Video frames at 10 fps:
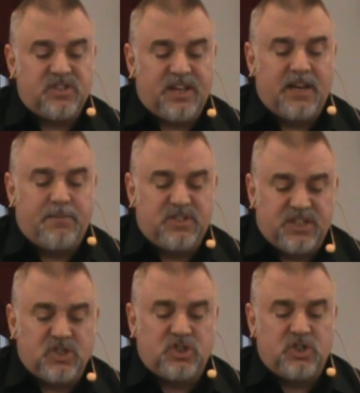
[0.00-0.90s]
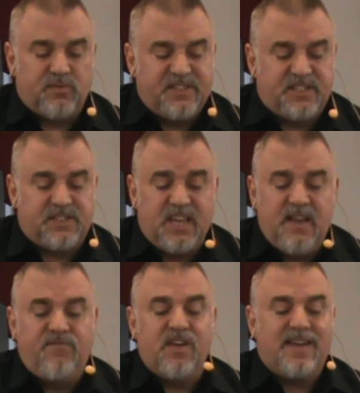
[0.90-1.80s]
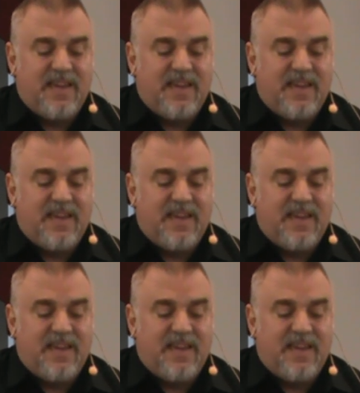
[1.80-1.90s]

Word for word: us in a position to receive the